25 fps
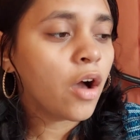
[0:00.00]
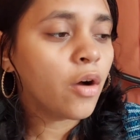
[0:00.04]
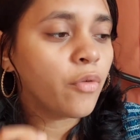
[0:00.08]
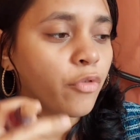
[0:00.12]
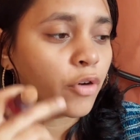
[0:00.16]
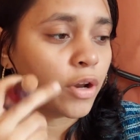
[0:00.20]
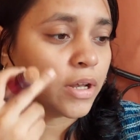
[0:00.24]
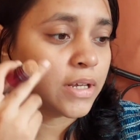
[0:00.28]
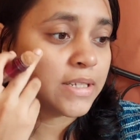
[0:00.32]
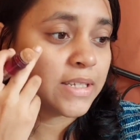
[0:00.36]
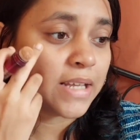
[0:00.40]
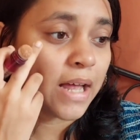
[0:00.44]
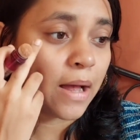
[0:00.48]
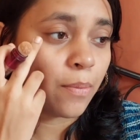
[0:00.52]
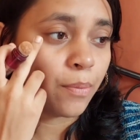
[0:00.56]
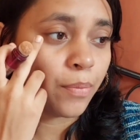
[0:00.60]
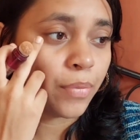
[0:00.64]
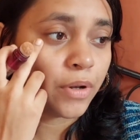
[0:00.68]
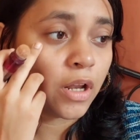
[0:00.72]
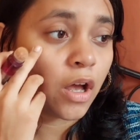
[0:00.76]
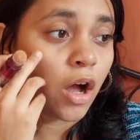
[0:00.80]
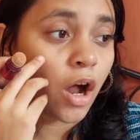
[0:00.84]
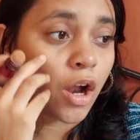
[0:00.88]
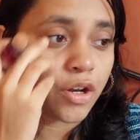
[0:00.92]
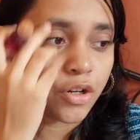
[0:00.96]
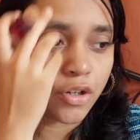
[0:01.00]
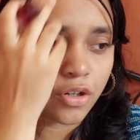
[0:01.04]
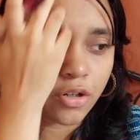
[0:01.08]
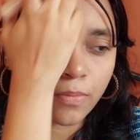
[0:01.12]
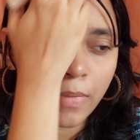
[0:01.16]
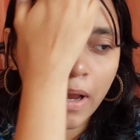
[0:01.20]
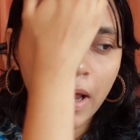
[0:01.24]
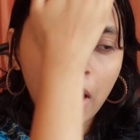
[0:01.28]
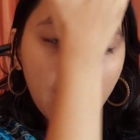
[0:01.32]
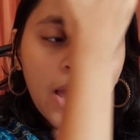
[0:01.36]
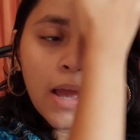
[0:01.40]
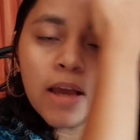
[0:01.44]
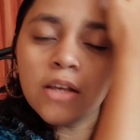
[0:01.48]
For example, under
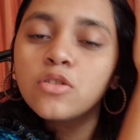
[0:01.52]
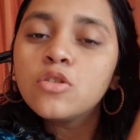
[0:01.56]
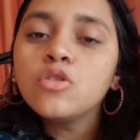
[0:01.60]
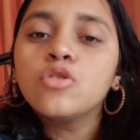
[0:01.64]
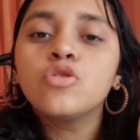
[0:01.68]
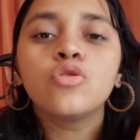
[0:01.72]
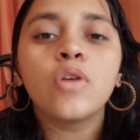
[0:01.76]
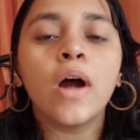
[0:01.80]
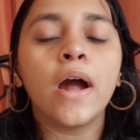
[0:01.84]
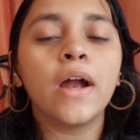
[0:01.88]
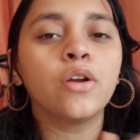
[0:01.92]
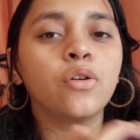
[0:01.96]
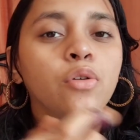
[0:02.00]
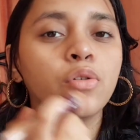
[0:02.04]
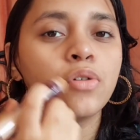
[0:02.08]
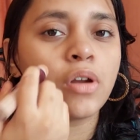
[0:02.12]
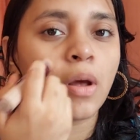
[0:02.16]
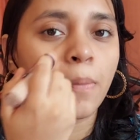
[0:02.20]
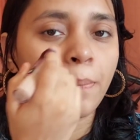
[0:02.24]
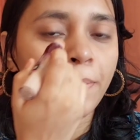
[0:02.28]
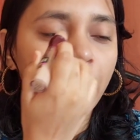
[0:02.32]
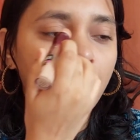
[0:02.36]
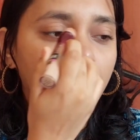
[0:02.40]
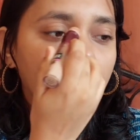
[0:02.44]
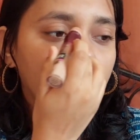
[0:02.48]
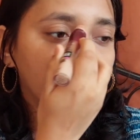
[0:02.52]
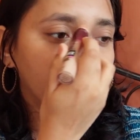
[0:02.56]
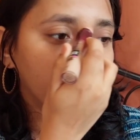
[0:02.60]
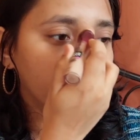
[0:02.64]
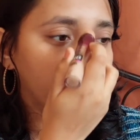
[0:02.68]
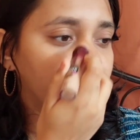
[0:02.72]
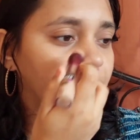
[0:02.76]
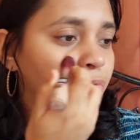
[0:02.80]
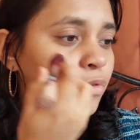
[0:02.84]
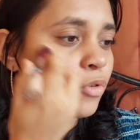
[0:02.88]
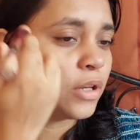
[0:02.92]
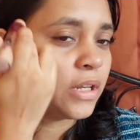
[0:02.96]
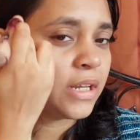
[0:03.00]
my eyes also I don't apply it
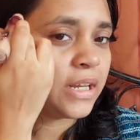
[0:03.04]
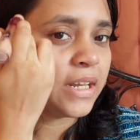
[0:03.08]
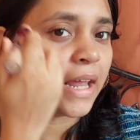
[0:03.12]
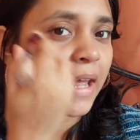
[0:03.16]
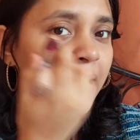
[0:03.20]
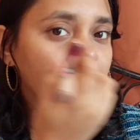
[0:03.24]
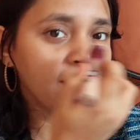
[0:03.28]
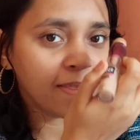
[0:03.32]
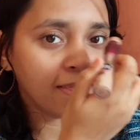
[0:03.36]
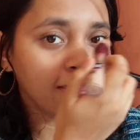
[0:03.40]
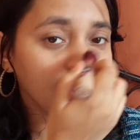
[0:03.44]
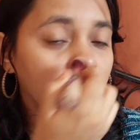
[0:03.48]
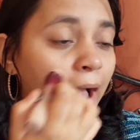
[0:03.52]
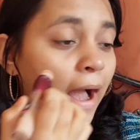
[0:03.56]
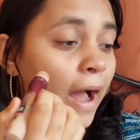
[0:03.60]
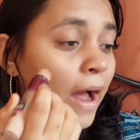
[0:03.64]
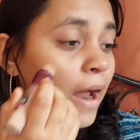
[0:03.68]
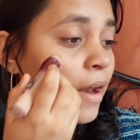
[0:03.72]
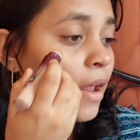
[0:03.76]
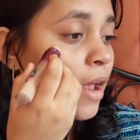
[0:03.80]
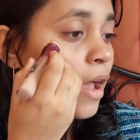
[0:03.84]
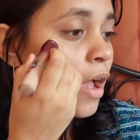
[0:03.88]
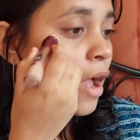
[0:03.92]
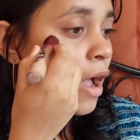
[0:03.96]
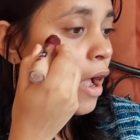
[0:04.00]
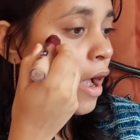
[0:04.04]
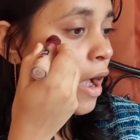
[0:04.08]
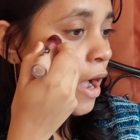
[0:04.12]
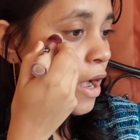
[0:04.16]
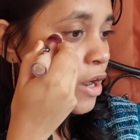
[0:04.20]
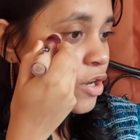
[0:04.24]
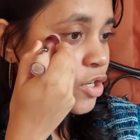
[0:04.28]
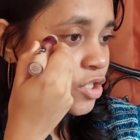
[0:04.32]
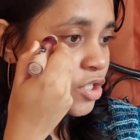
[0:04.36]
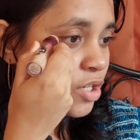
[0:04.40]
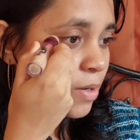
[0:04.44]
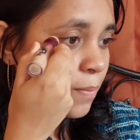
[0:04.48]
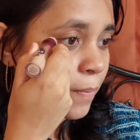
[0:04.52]
fully like that. I
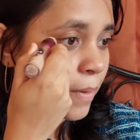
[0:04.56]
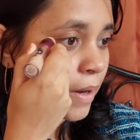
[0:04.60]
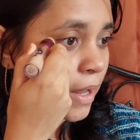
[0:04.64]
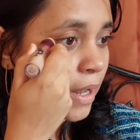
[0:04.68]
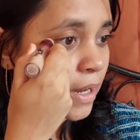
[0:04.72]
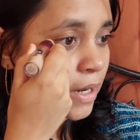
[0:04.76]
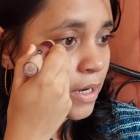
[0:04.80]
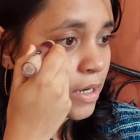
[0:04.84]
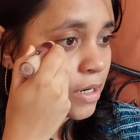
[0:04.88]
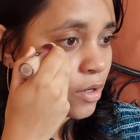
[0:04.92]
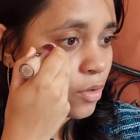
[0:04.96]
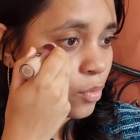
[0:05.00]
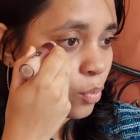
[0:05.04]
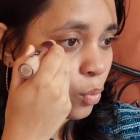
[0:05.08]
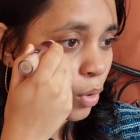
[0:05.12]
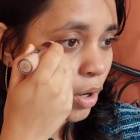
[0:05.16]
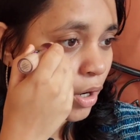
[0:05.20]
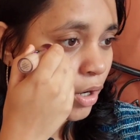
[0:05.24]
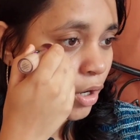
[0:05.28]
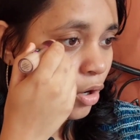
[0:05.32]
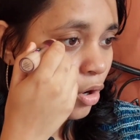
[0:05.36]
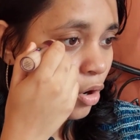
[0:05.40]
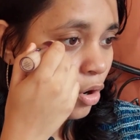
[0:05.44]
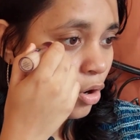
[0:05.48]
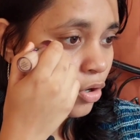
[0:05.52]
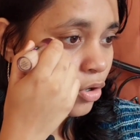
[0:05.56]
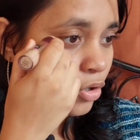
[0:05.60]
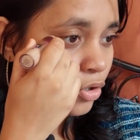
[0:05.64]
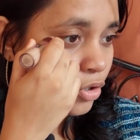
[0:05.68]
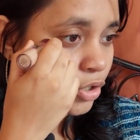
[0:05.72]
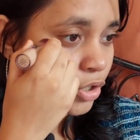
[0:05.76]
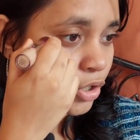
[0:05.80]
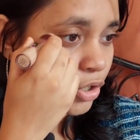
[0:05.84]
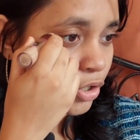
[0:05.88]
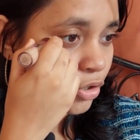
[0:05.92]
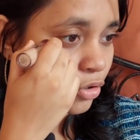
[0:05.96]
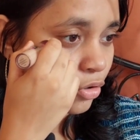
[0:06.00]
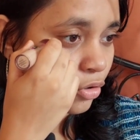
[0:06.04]
just apply it in one corner
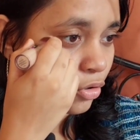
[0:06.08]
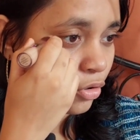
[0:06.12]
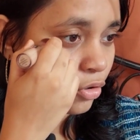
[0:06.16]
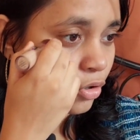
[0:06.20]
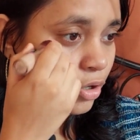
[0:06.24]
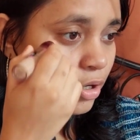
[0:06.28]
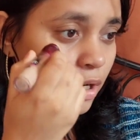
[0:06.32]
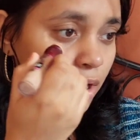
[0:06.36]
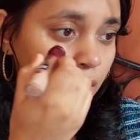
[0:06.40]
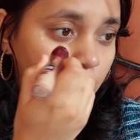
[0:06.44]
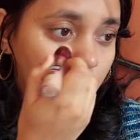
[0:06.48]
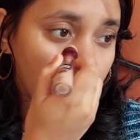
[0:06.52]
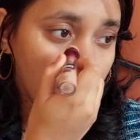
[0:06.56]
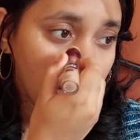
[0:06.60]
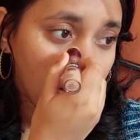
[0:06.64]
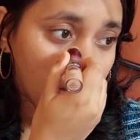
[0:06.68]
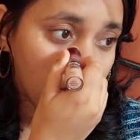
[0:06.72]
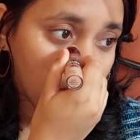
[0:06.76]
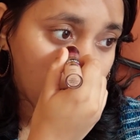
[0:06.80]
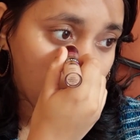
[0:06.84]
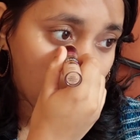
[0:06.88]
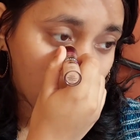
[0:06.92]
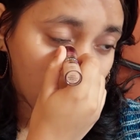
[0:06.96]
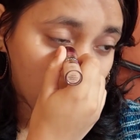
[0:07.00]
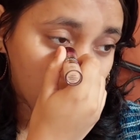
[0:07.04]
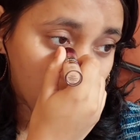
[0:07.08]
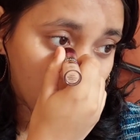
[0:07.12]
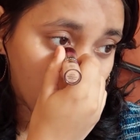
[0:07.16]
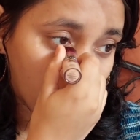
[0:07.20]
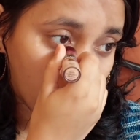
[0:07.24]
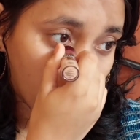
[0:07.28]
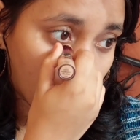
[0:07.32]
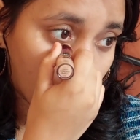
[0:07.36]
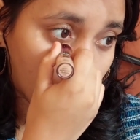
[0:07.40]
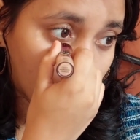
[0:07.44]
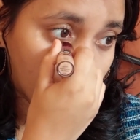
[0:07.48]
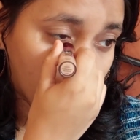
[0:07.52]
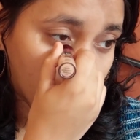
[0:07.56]
here, the other
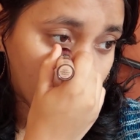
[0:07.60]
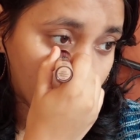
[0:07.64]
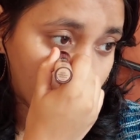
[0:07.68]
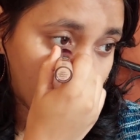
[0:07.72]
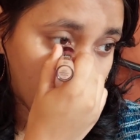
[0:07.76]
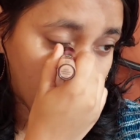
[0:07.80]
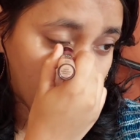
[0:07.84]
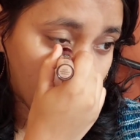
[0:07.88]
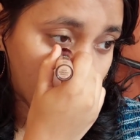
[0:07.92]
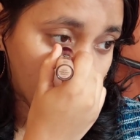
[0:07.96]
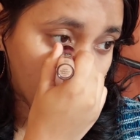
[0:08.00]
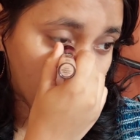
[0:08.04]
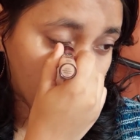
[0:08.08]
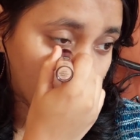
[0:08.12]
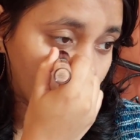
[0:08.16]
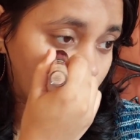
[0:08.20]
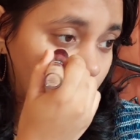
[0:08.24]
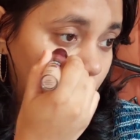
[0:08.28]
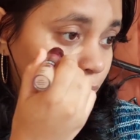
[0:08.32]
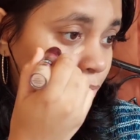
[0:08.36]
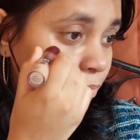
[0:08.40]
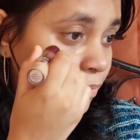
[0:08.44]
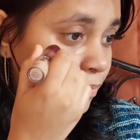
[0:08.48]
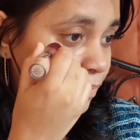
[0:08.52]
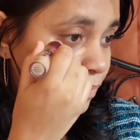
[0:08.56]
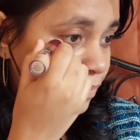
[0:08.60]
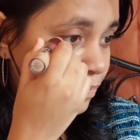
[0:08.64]
corner here,